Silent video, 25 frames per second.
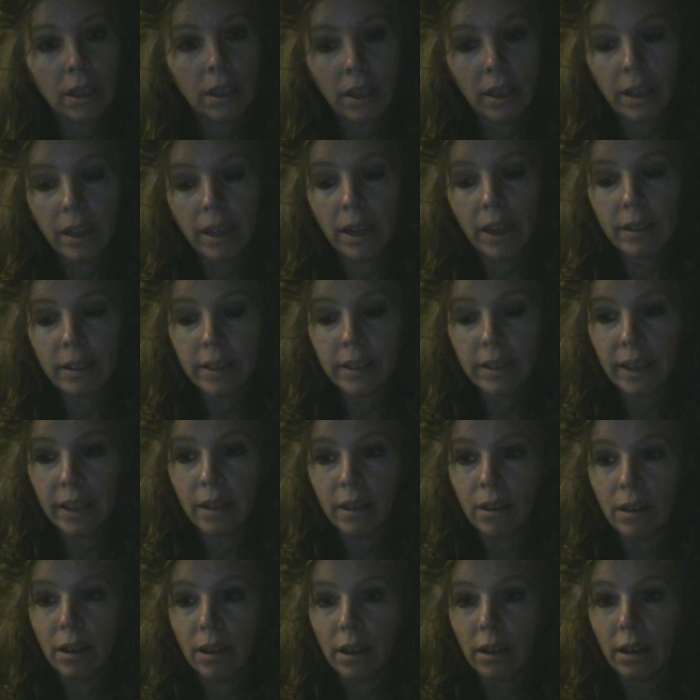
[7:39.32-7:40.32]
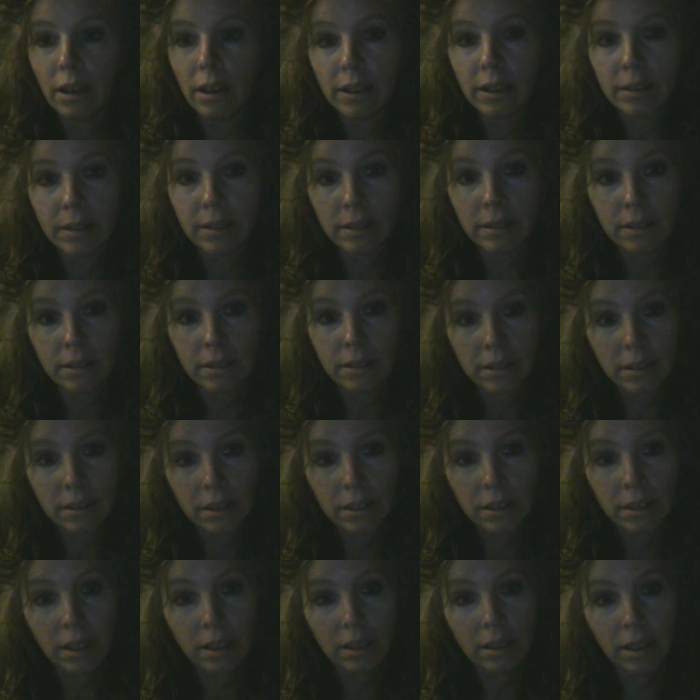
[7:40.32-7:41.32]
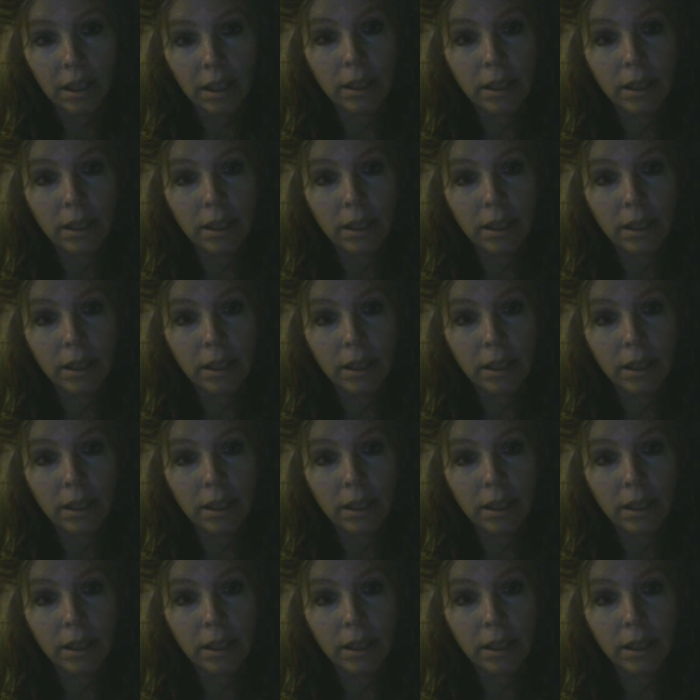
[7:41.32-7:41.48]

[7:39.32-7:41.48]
and they are these